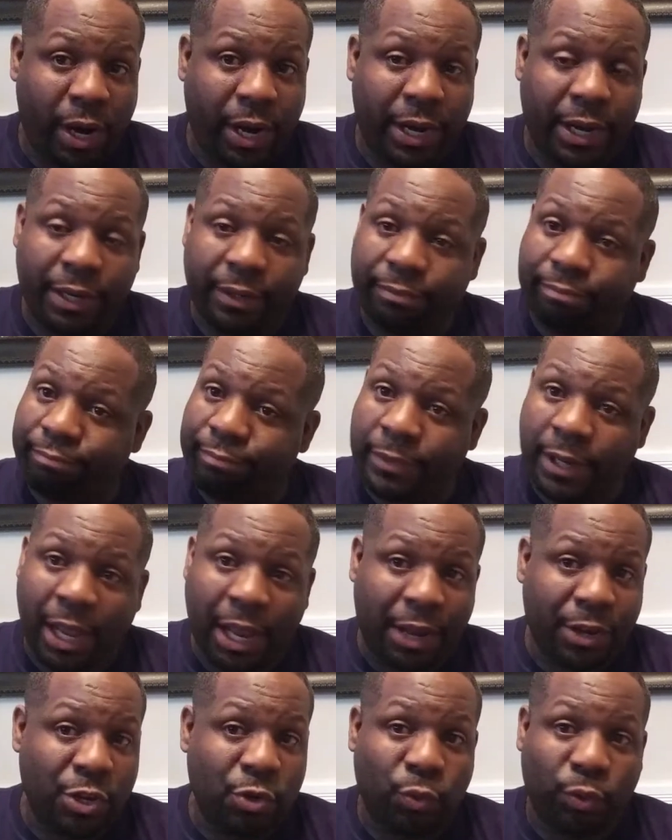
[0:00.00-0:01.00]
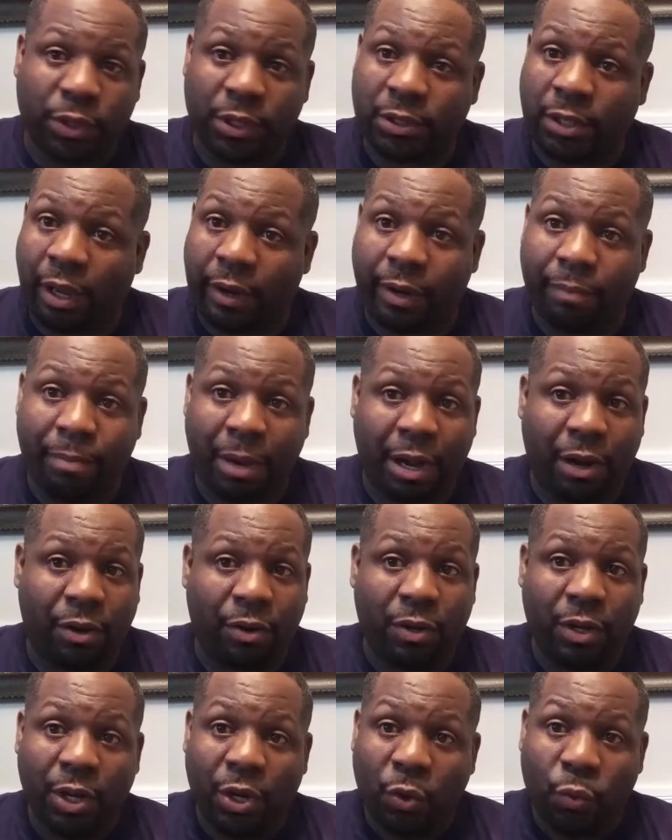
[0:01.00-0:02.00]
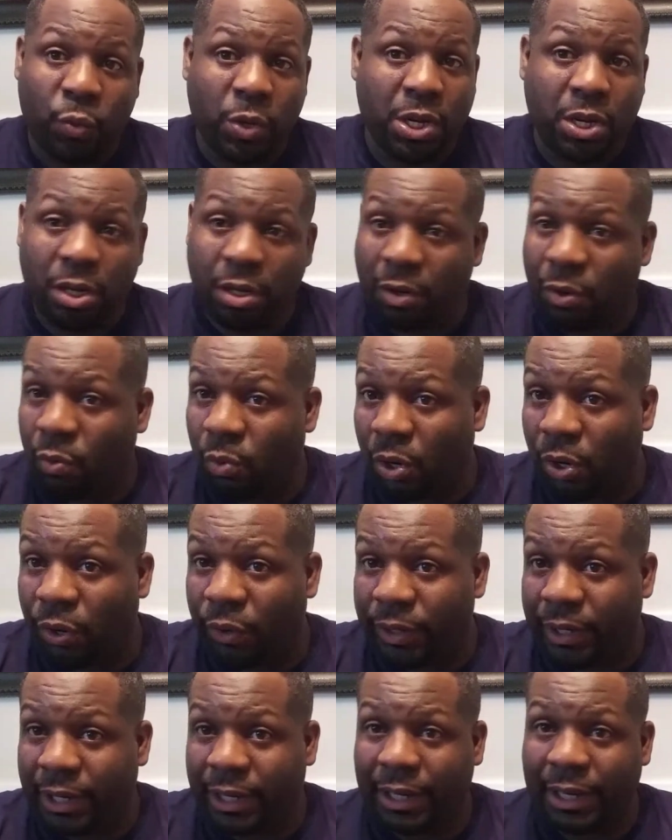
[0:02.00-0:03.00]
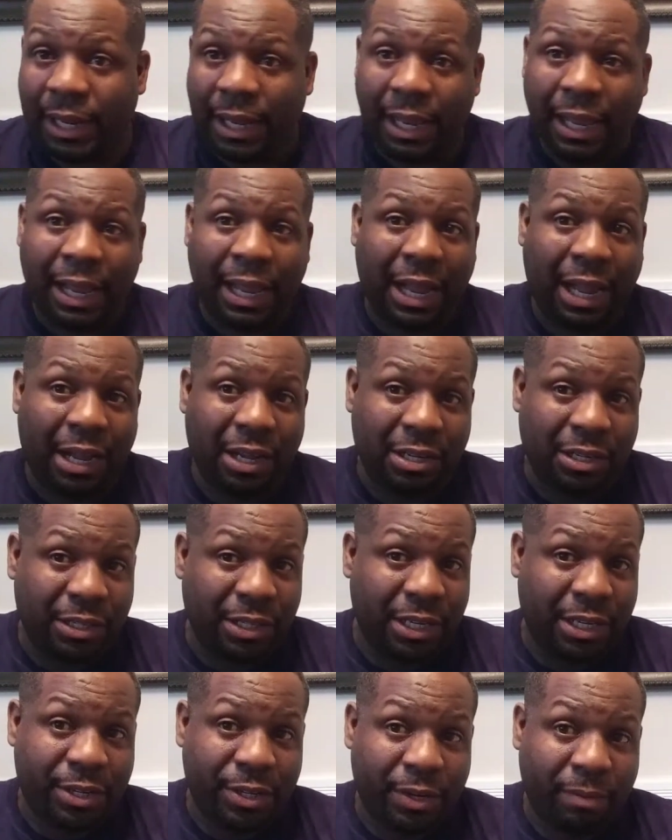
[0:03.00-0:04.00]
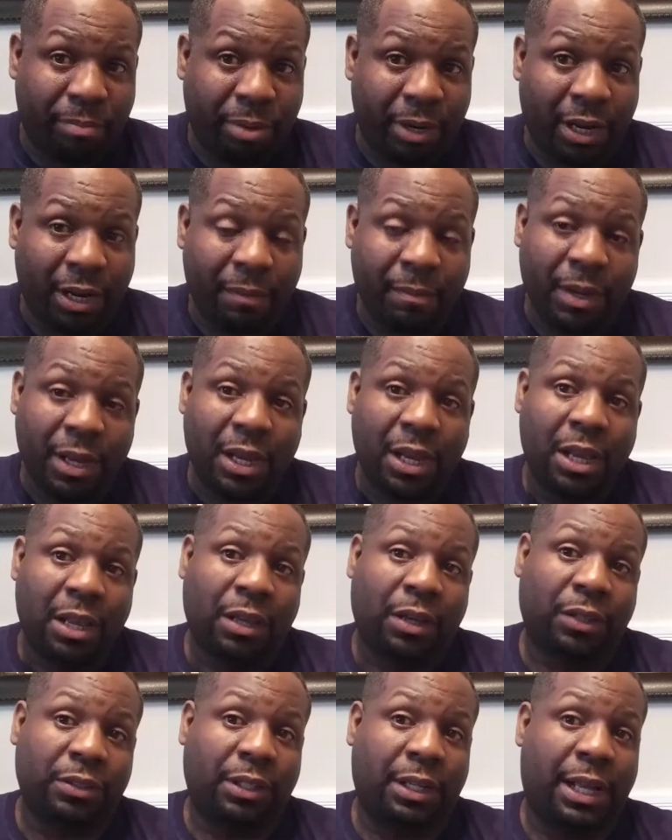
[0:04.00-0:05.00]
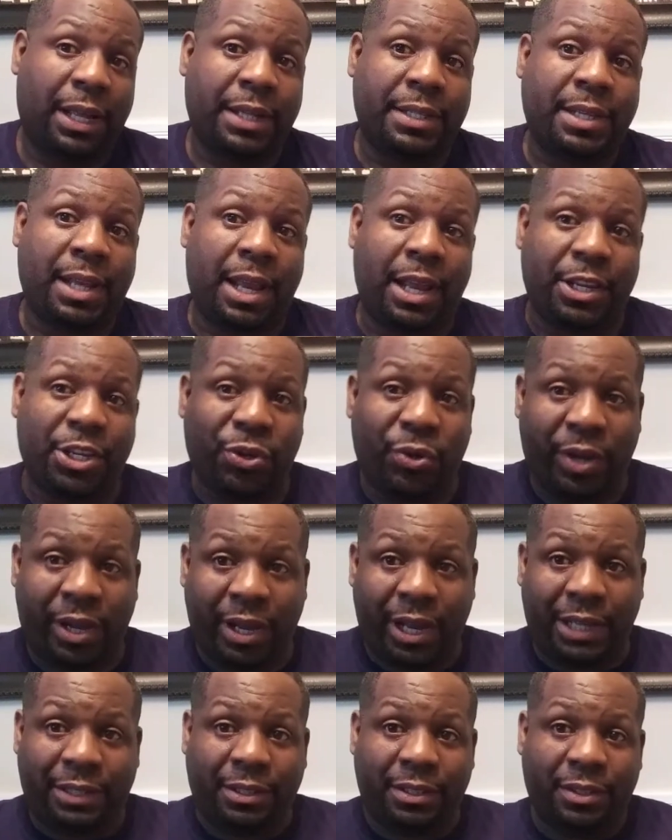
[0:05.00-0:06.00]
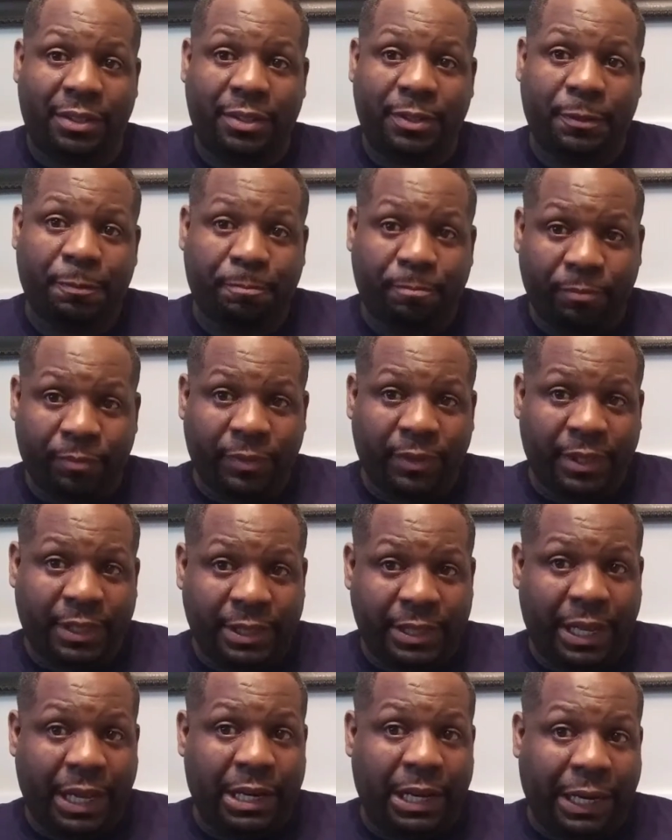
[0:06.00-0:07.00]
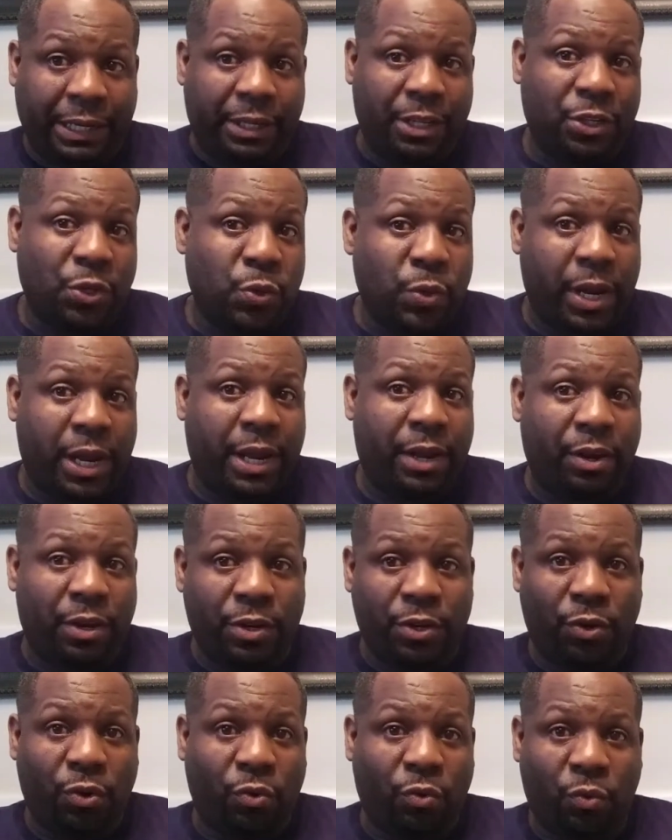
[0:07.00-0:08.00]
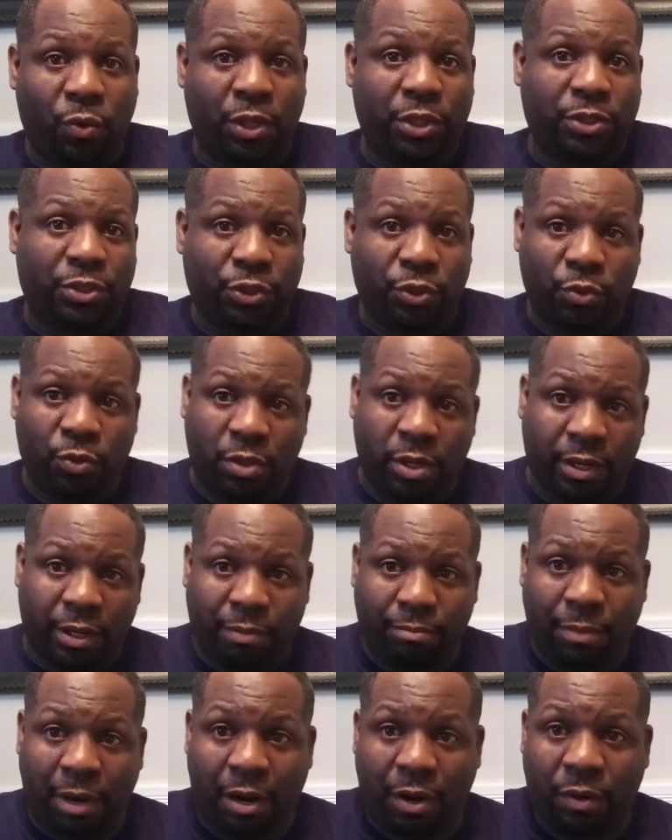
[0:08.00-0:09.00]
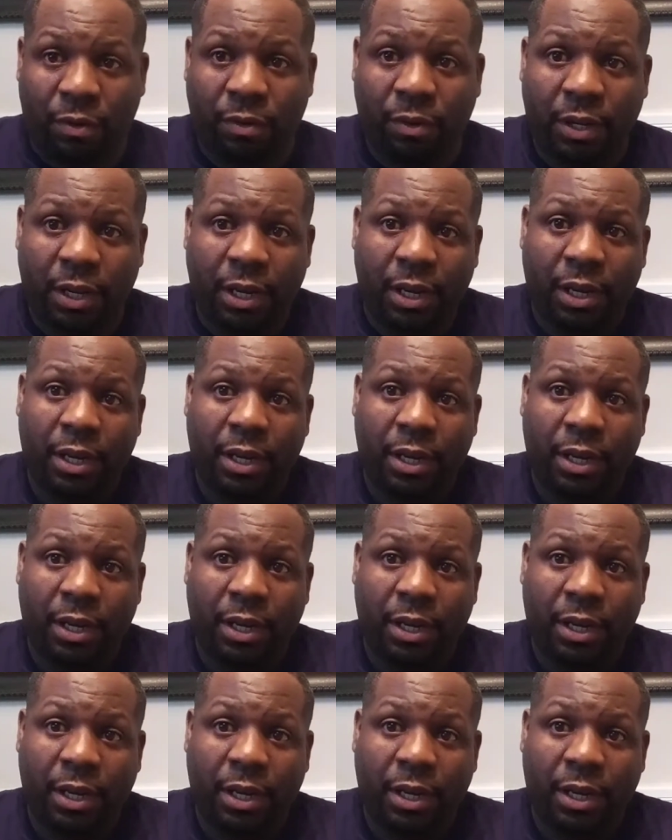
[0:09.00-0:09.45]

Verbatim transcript: right. Now you want to talk about we could have worked and how good it could have been. Cause a lot of times your exes, they like to do that. You know, once you cut them off,